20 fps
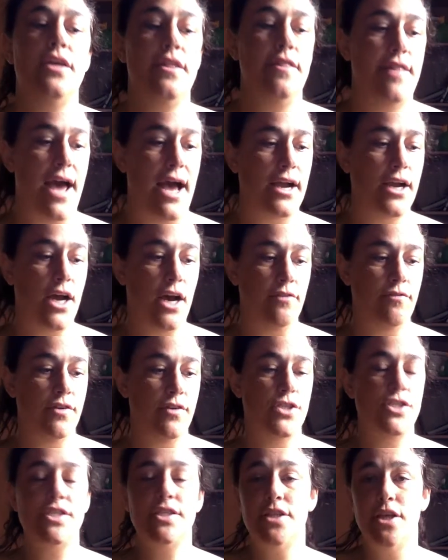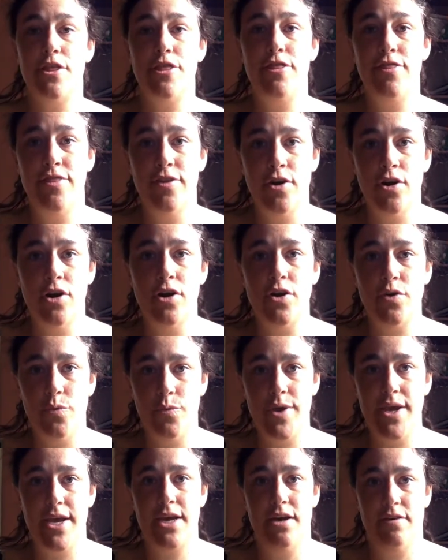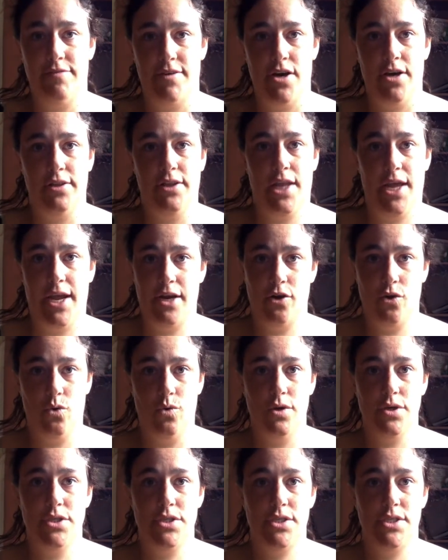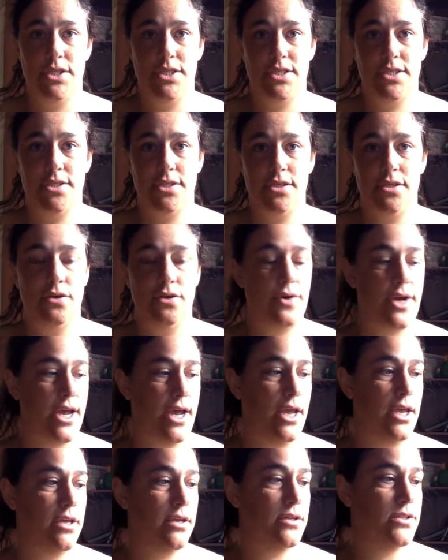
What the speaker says: That covers the third week of online courses, okay?